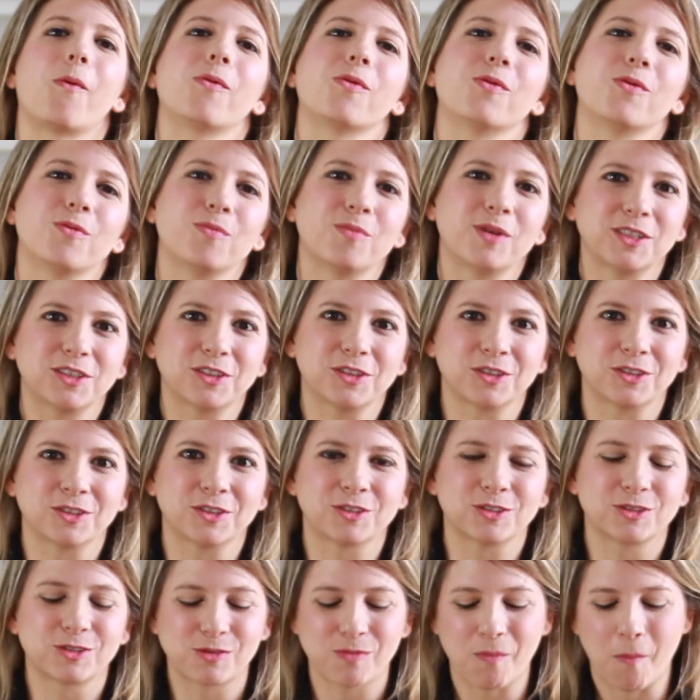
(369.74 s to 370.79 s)
Oh my
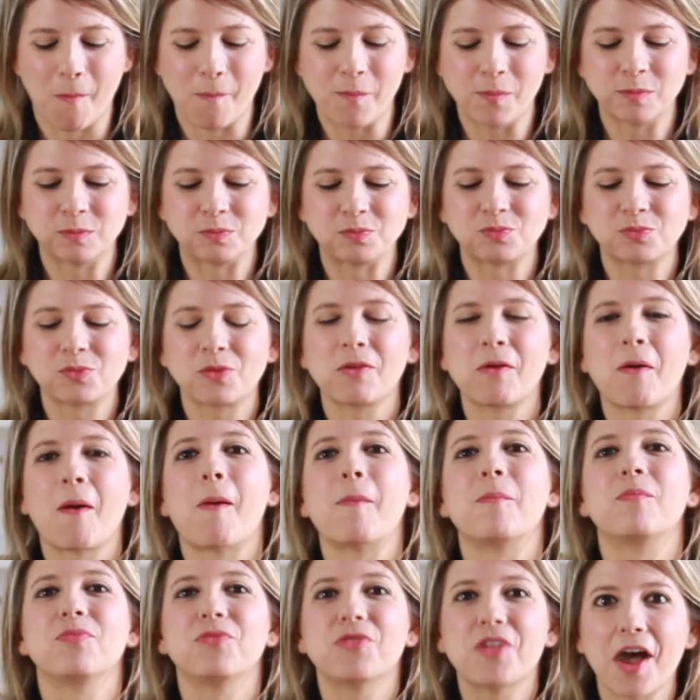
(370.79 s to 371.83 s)
goodness.
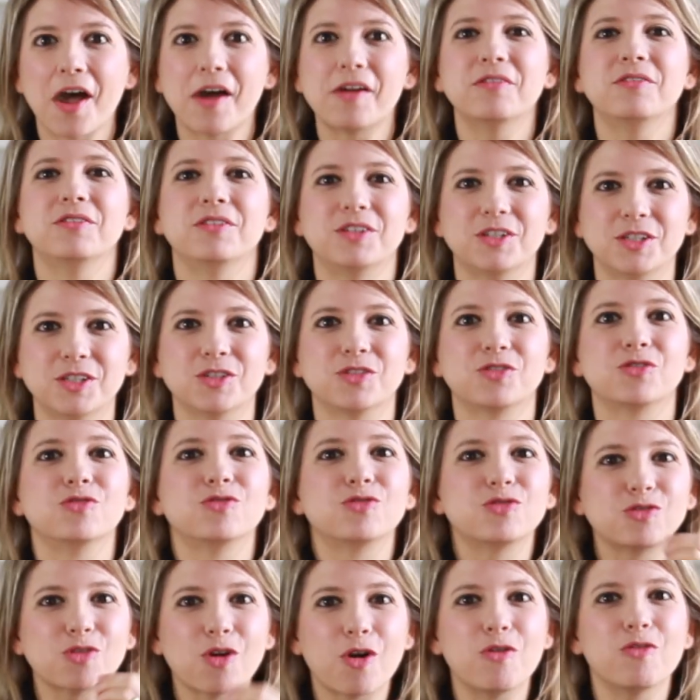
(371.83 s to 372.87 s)
That is
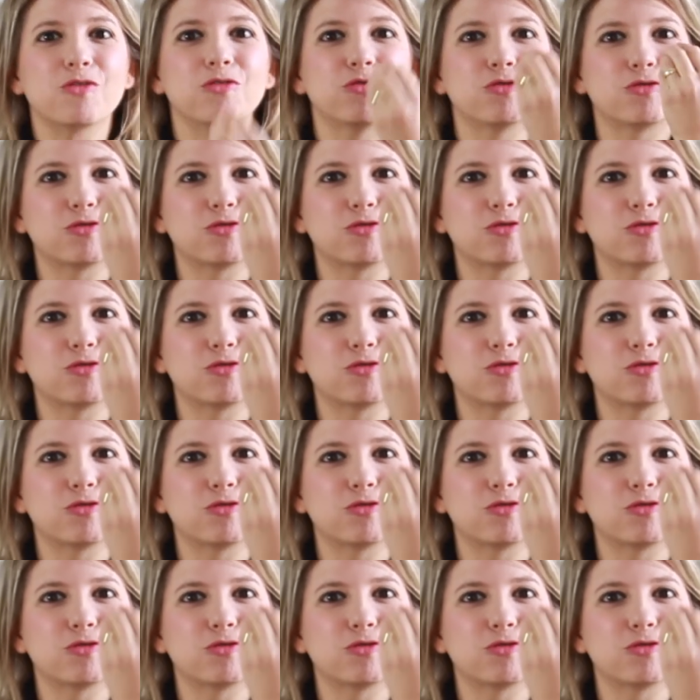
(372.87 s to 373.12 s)
so